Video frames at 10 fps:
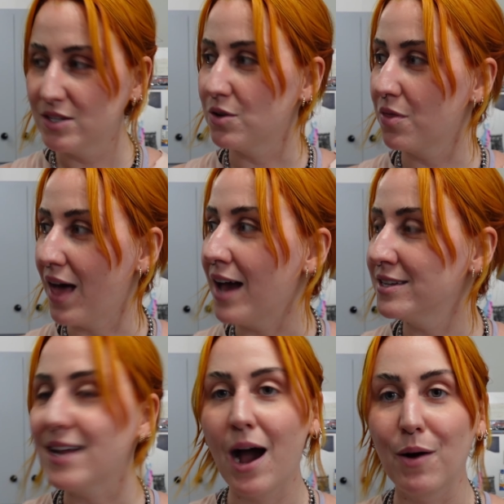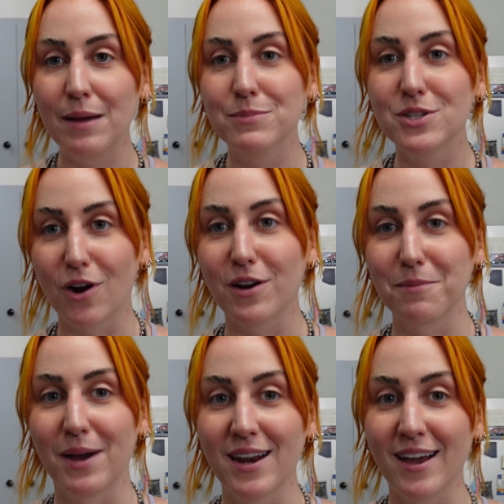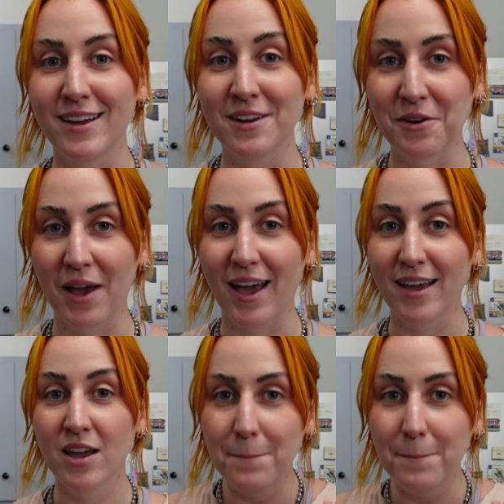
So that is how I'm starting my night, okay?